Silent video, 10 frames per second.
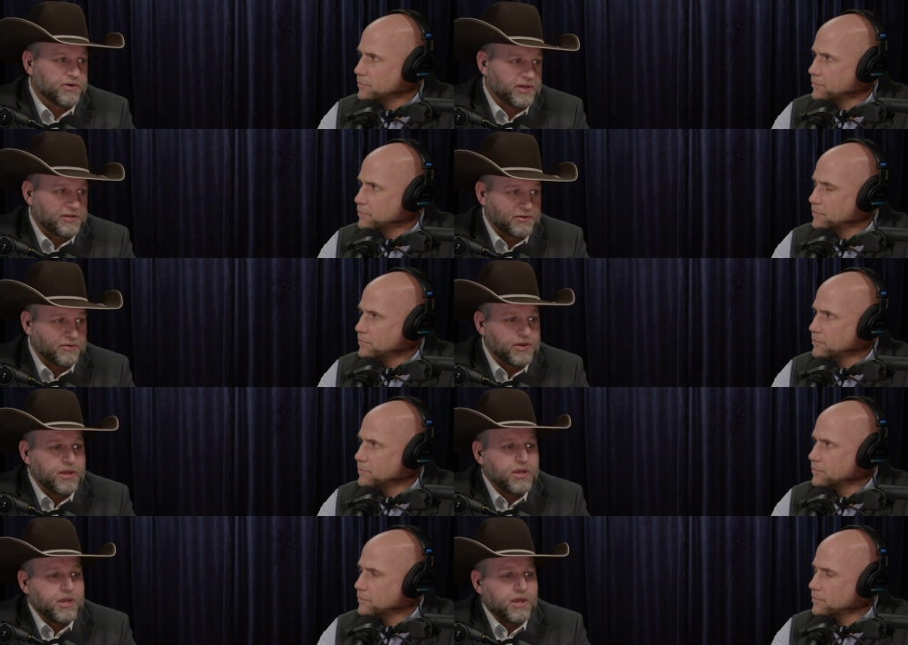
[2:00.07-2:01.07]
Speaker 1: know, we're going
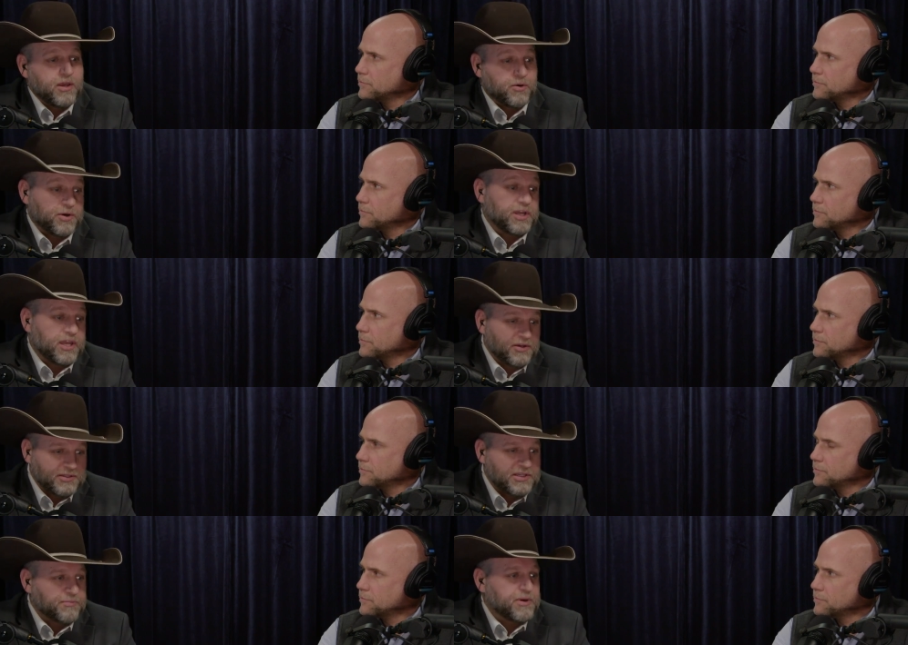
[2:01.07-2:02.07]
to, or to
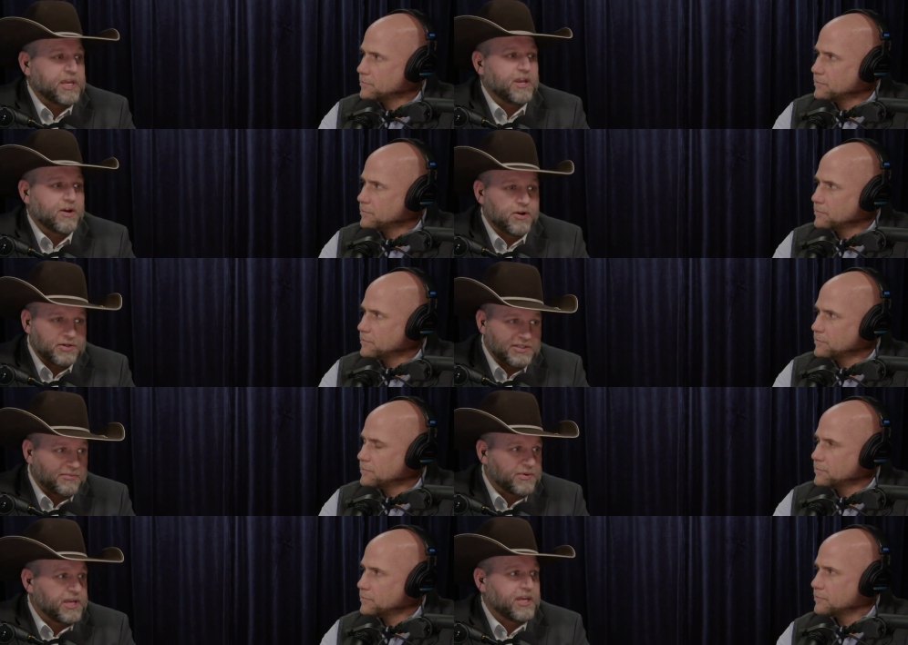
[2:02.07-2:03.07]
kill somebody or
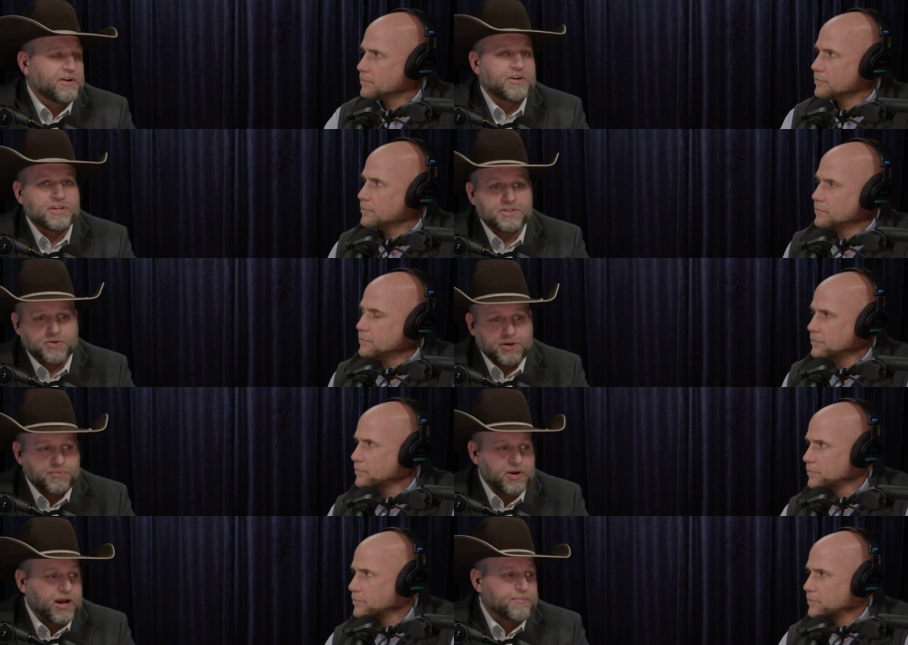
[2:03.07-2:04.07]
hurt somebody or
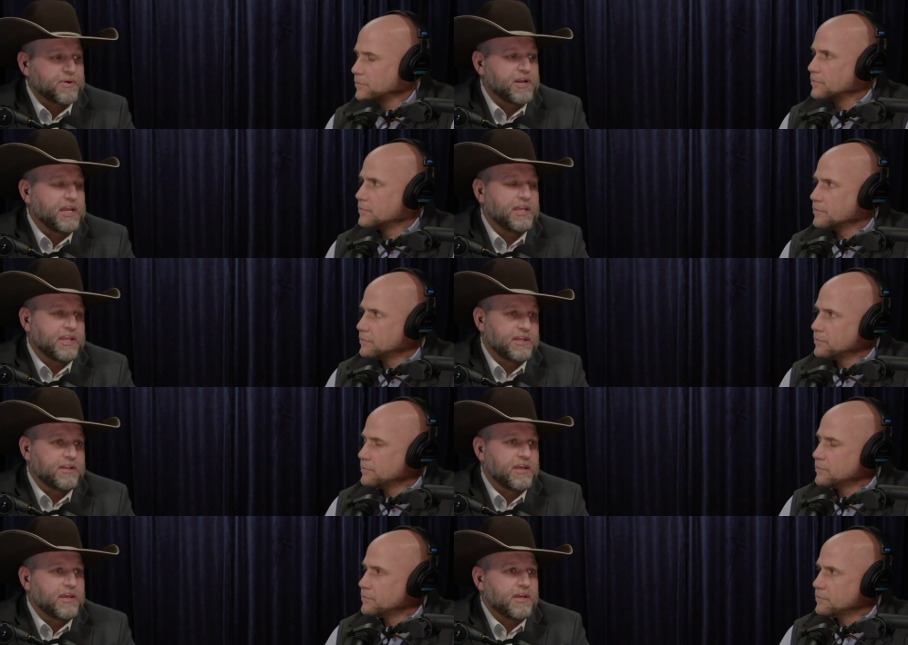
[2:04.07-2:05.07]
destroy property,
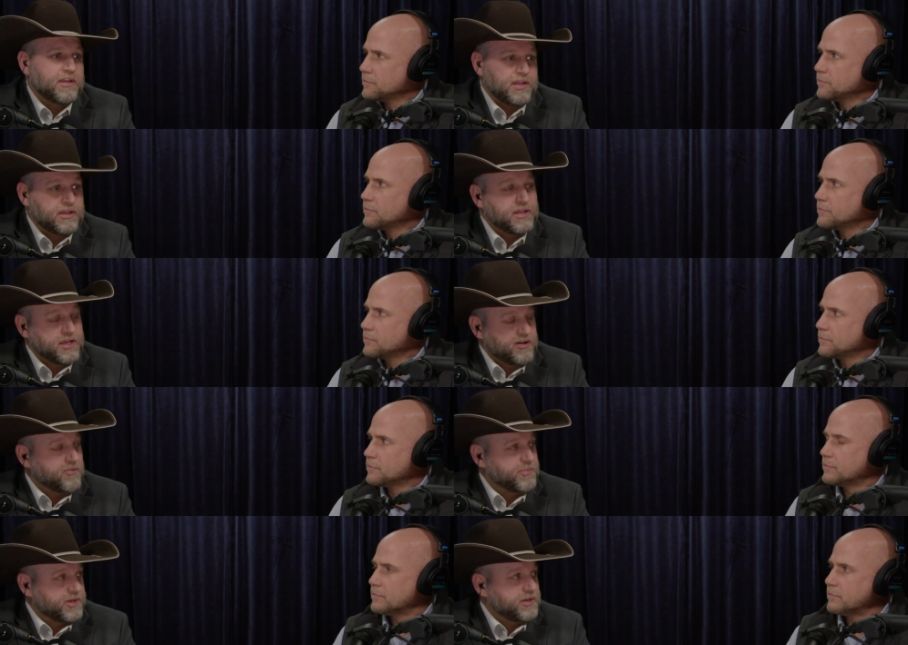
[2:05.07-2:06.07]
then then
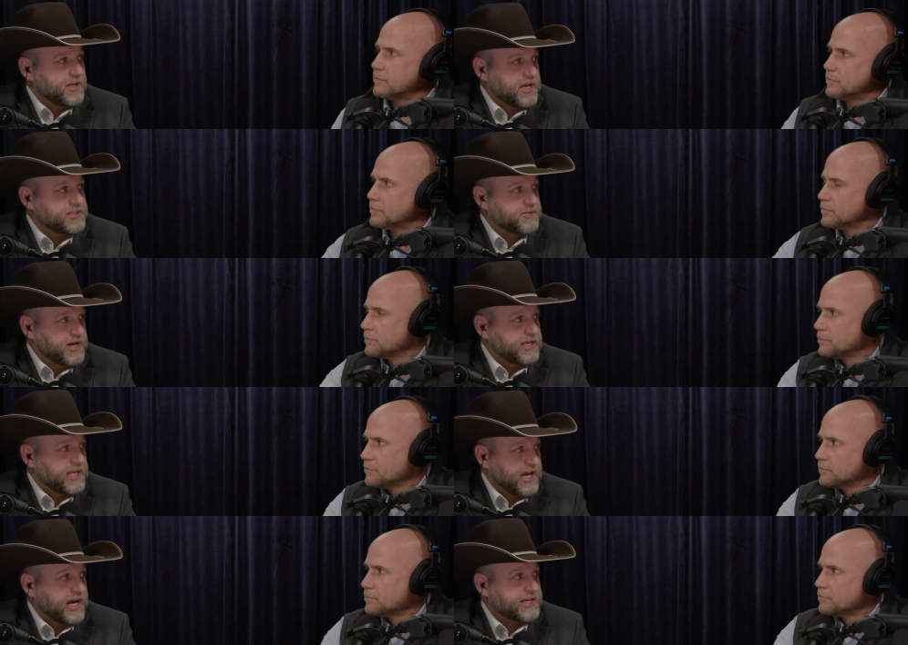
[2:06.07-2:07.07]
the government has a
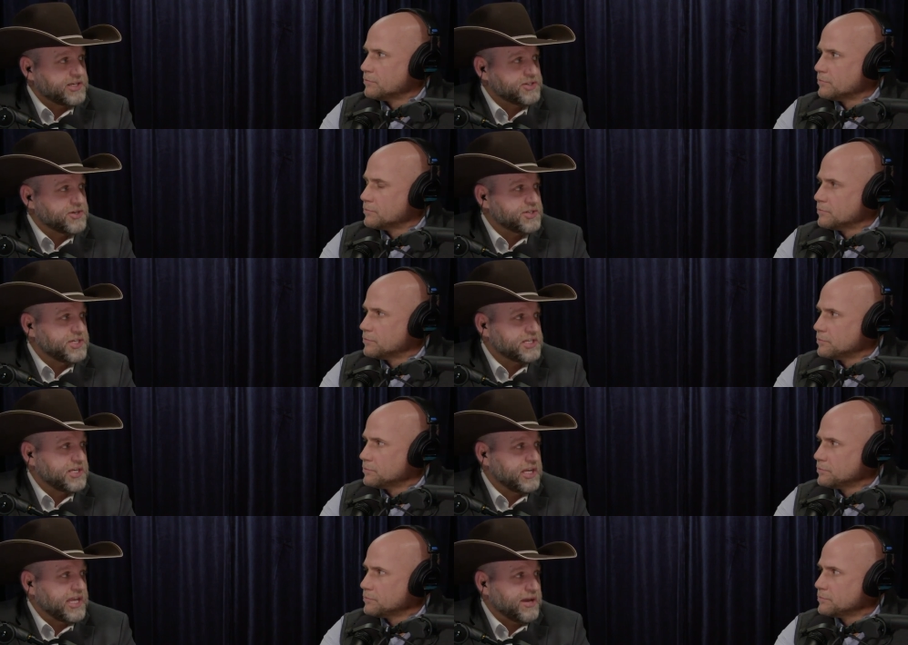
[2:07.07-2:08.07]
right to act and
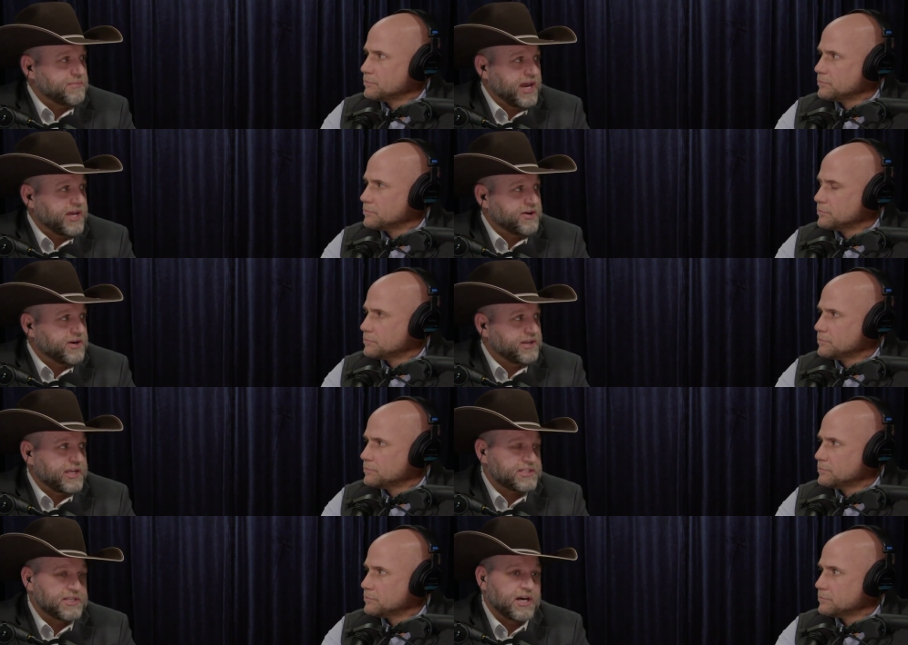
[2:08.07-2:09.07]
jurisdiction in that
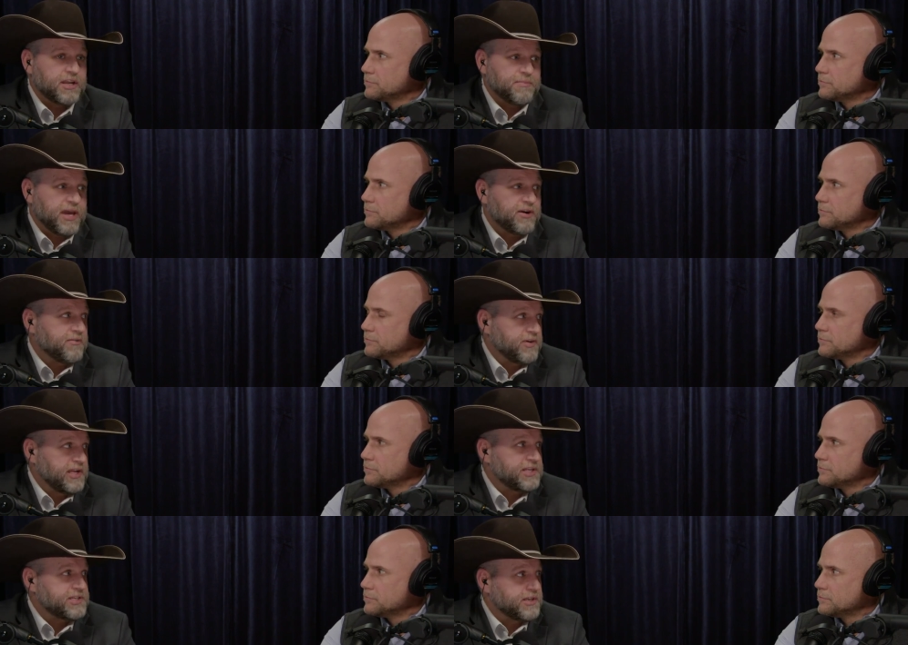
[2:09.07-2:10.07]
matter, and that's not a
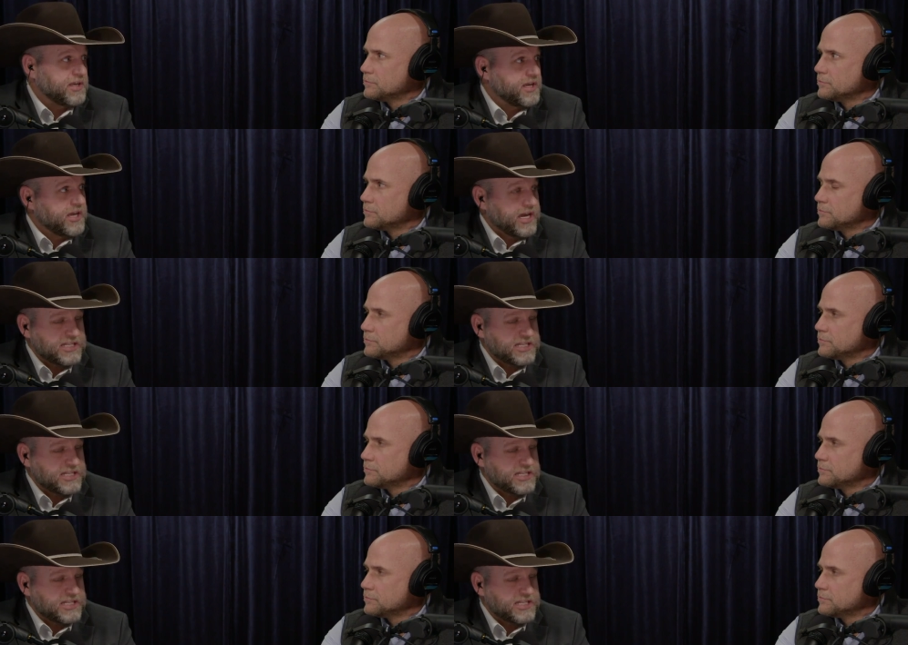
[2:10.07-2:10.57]
matter of religion.